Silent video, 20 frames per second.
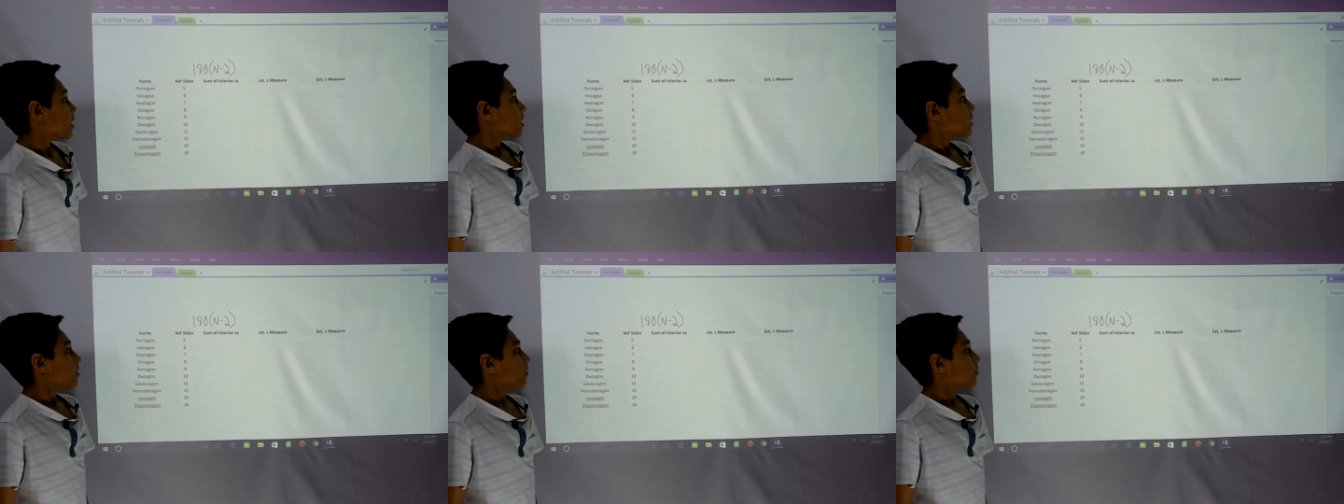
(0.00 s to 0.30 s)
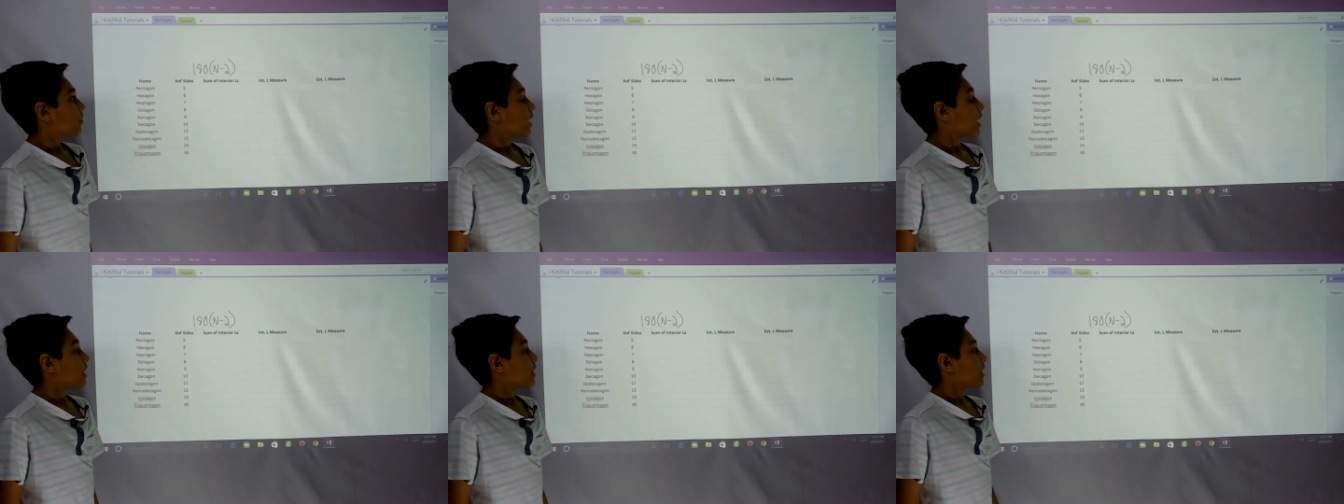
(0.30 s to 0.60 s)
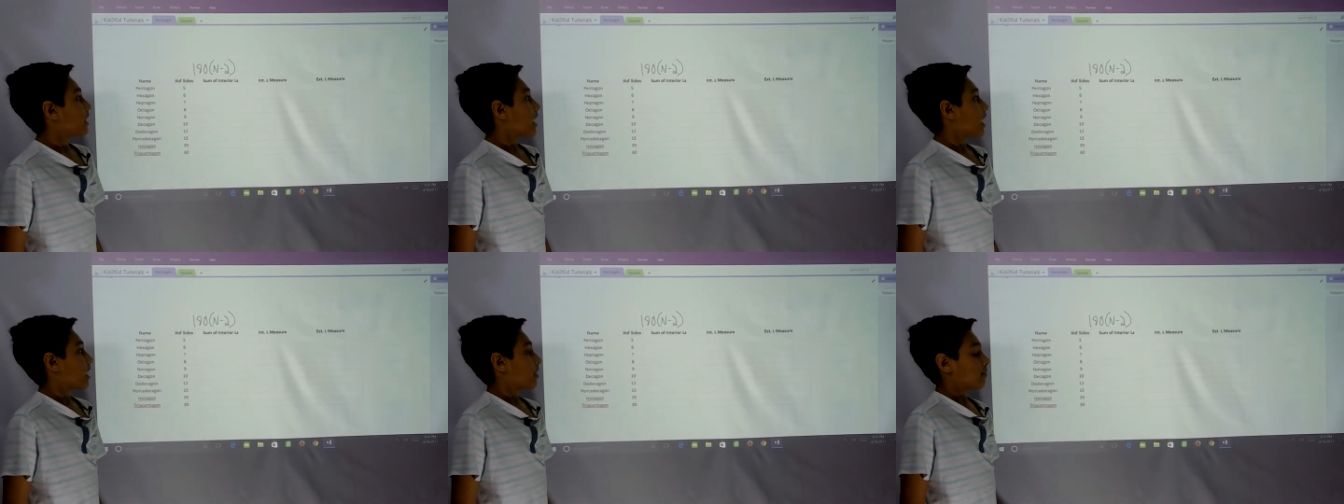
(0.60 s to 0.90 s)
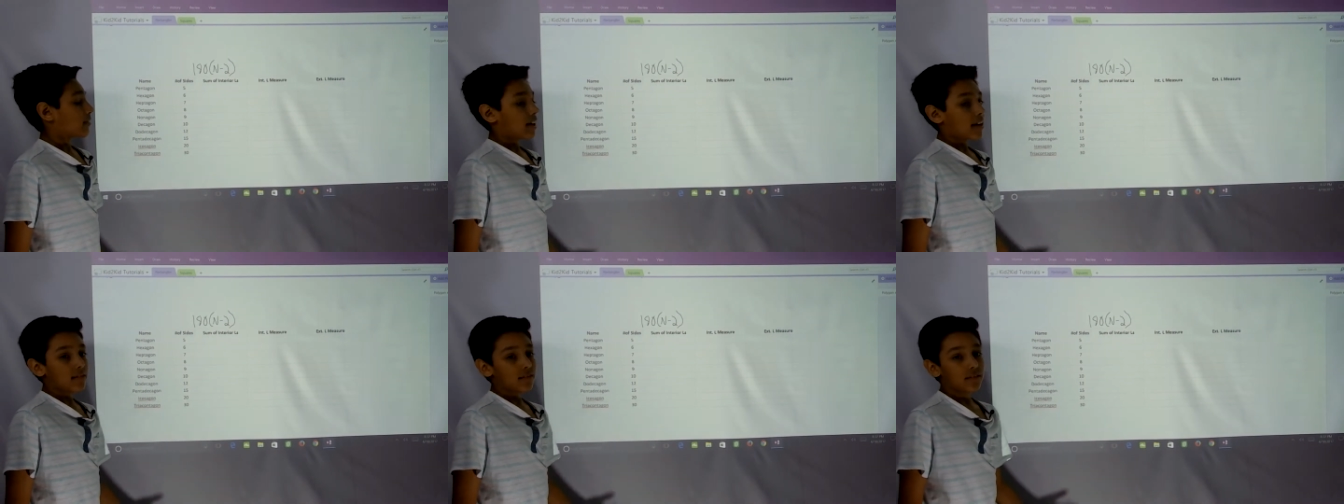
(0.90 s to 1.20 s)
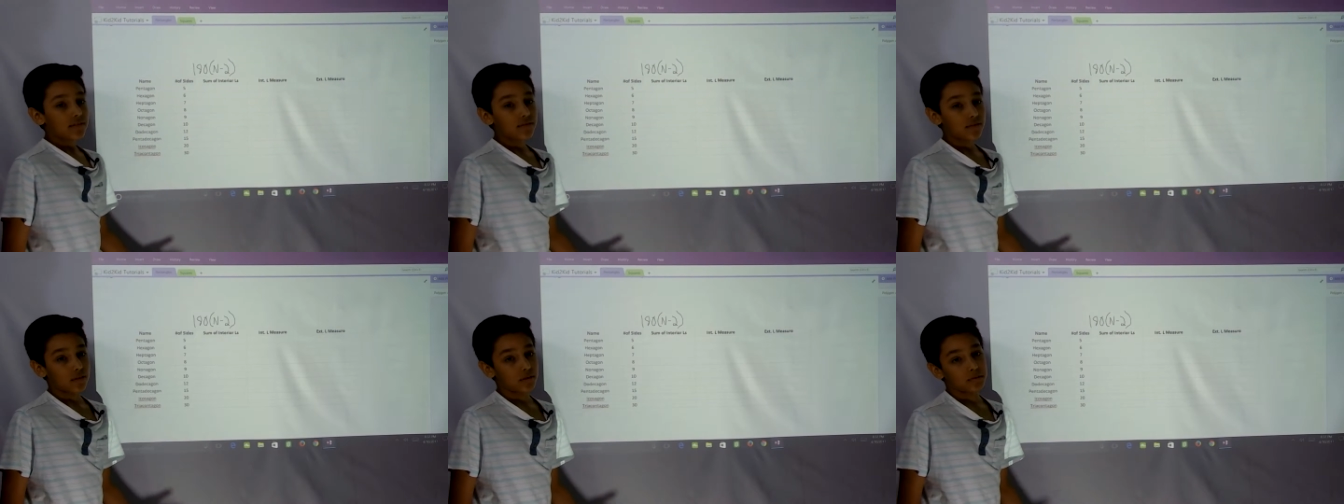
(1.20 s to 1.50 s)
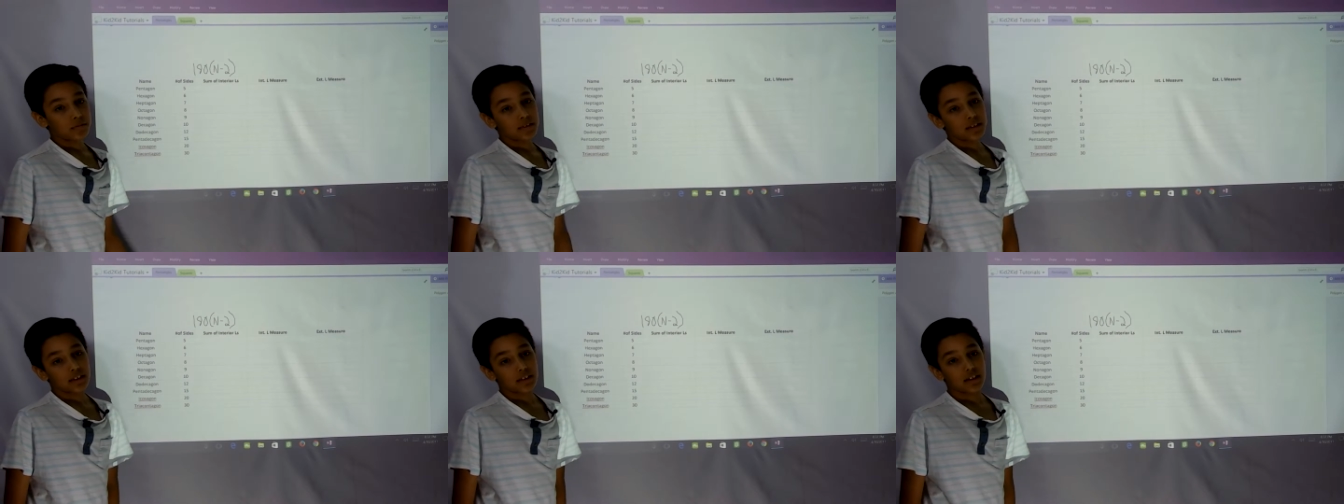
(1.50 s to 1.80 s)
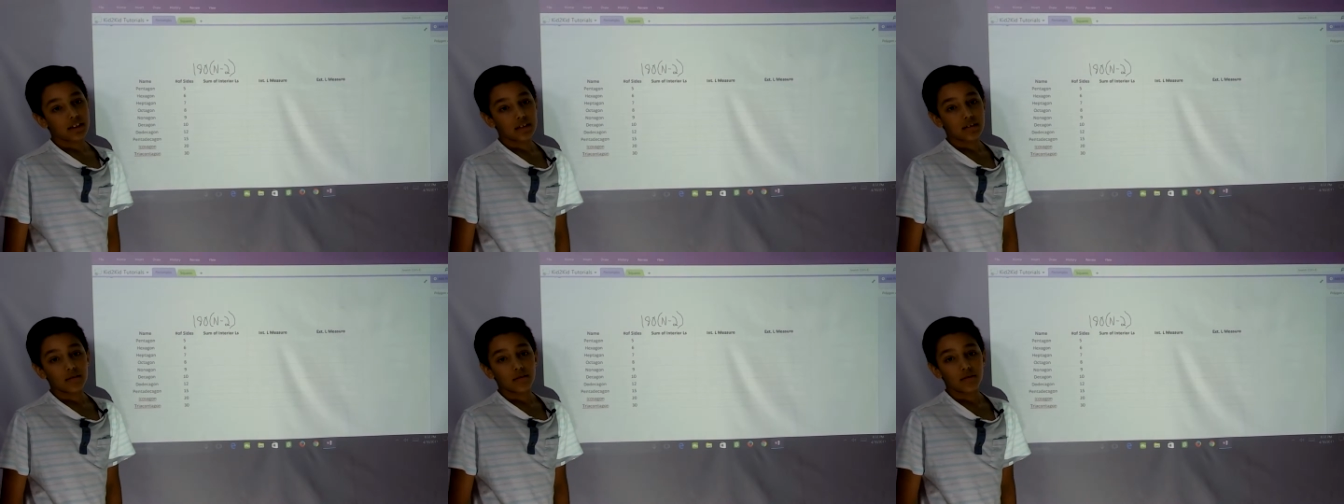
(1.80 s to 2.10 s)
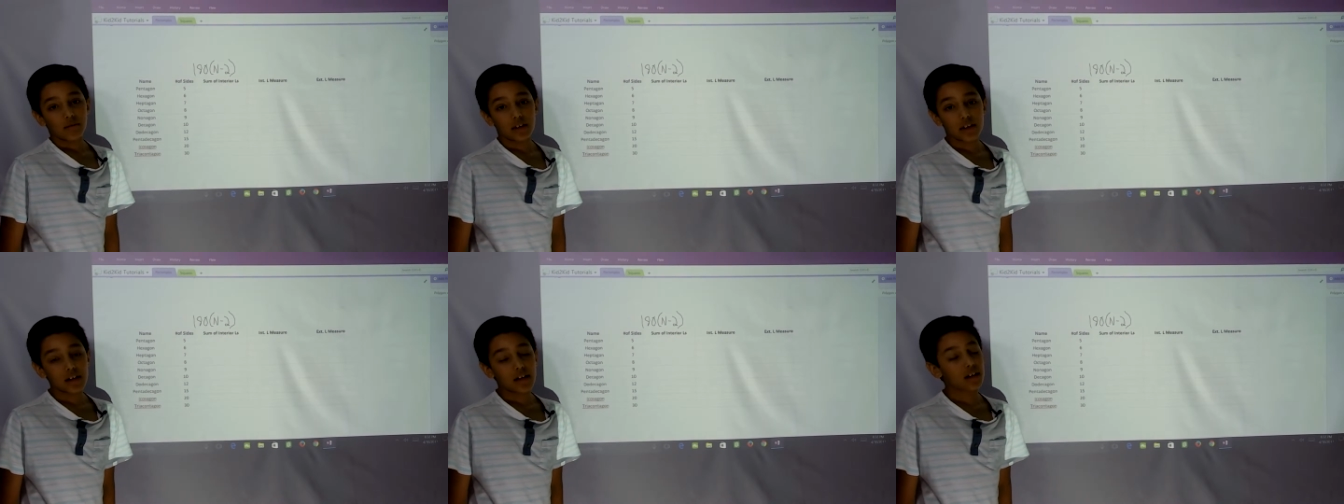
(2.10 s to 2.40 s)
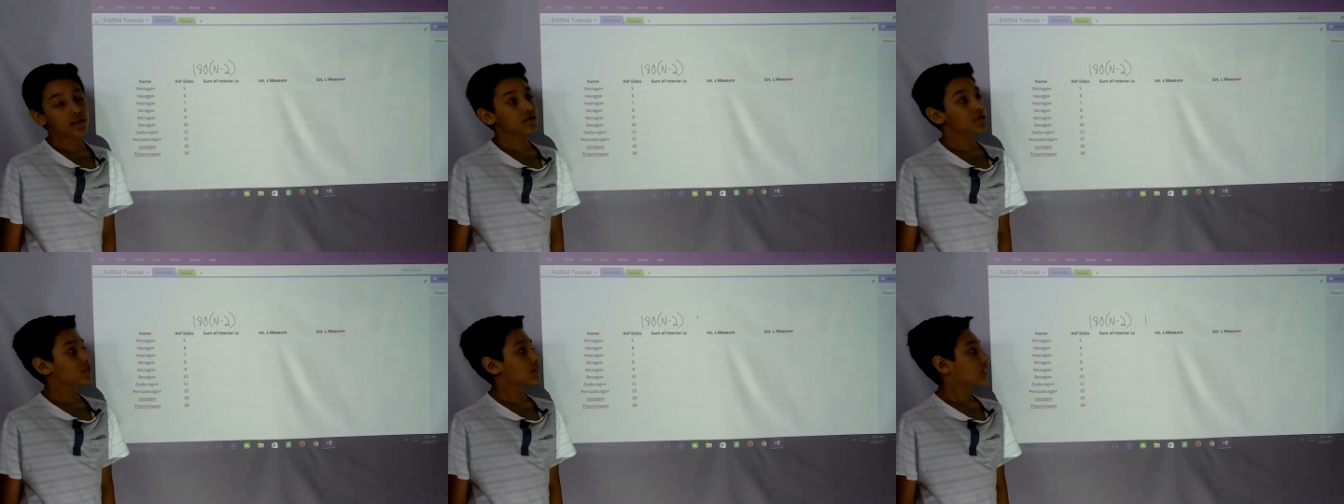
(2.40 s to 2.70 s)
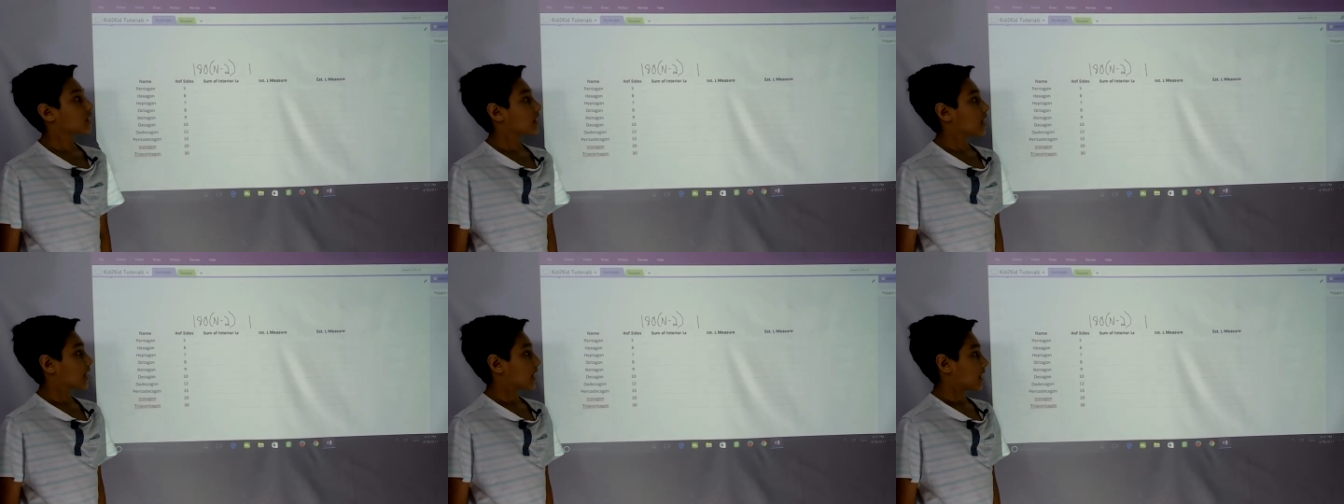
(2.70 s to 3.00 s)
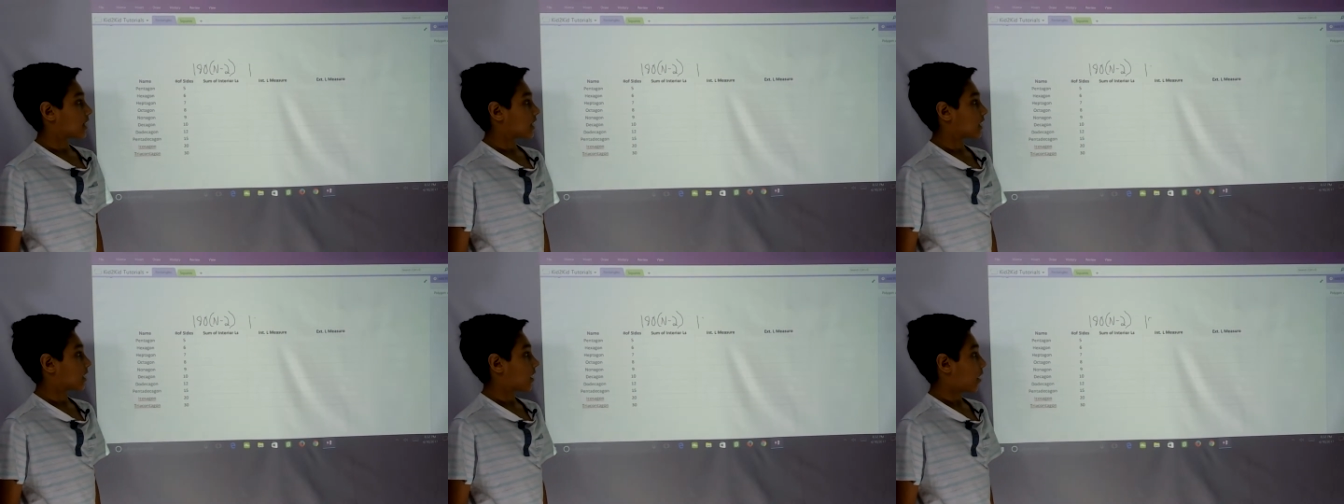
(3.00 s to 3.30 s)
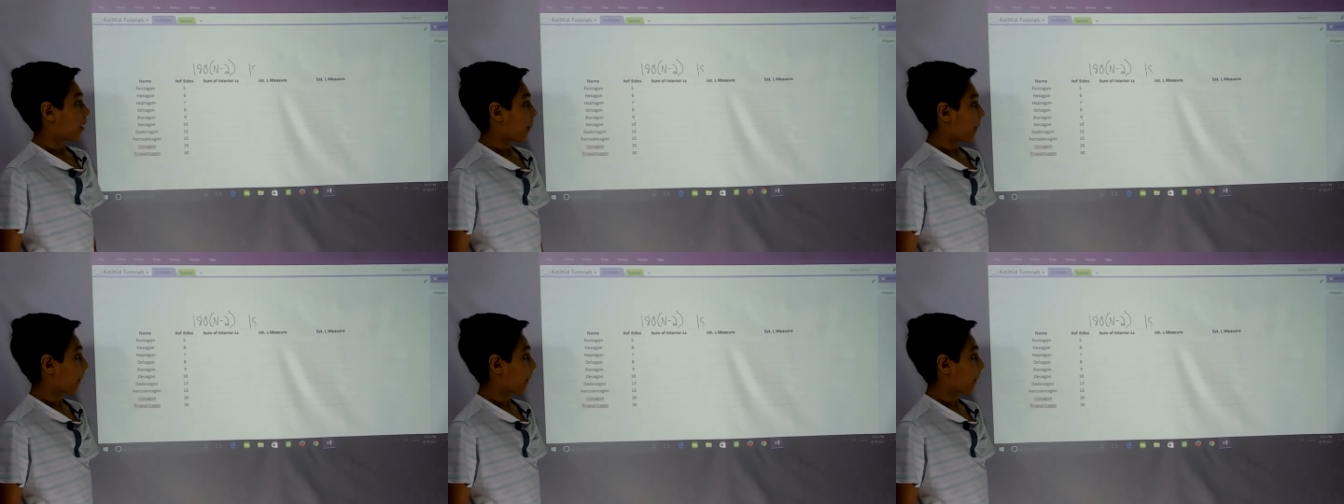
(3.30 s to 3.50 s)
to find that, we have the formula 180